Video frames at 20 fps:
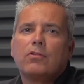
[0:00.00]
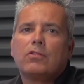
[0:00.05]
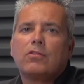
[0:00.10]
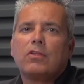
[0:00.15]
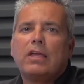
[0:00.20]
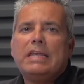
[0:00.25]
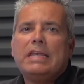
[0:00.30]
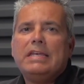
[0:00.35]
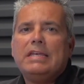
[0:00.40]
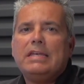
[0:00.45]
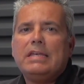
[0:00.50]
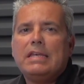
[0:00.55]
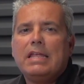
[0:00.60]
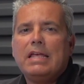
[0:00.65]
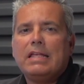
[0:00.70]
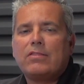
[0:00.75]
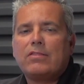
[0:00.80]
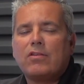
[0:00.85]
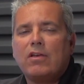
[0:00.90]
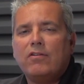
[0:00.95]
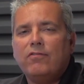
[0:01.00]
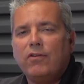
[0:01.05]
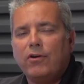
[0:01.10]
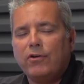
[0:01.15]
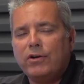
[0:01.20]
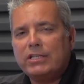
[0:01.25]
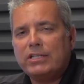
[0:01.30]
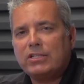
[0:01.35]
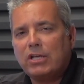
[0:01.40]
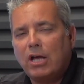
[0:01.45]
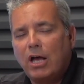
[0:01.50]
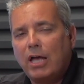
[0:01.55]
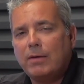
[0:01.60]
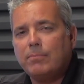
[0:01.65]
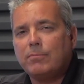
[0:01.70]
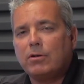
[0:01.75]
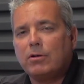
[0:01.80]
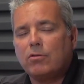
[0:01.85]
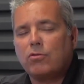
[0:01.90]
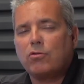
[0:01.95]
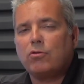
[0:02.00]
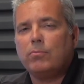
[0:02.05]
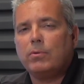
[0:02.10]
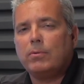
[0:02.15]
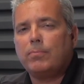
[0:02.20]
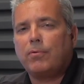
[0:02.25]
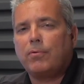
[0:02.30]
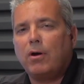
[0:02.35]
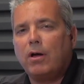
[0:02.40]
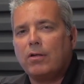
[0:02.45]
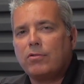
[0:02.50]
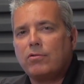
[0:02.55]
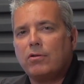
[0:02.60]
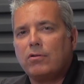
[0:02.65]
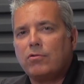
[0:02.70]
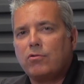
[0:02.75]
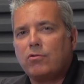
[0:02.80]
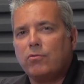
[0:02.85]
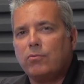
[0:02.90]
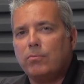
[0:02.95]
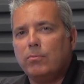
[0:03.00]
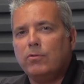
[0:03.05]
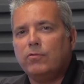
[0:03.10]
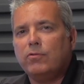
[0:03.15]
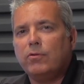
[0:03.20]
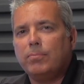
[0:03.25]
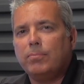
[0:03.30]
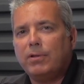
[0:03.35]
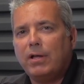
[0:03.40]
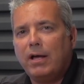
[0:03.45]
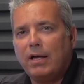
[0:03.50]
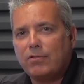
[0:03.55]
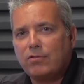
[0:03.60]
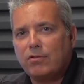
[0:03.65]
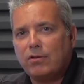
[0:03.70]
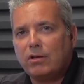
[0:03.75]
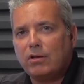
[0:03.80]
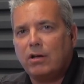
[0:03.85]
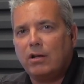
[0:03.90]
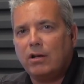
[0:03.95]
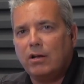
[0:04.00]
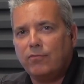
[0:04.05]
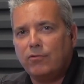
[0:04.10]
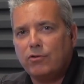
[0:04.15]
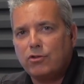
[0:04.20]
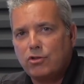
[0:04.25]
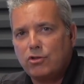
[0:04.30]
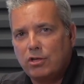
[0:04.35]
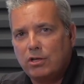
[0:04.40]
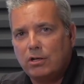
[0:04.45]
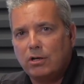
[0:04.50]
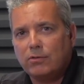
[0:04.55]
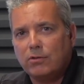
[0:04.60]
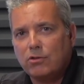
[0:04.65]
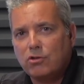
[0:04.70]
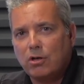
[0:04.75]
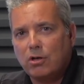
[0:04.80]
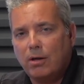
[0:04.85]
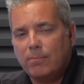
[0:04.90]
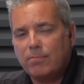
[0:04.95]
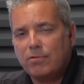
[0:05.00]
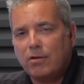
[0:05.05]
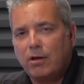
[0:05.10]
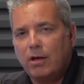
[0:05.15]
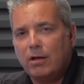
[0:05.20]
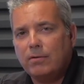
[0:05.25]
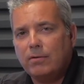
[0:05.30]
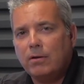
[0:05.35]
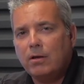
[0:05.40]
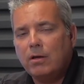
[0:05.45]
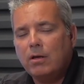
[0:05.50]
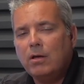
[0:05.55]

it's a, it's a very time consuming process to remove the plastic on every sheet on the job site.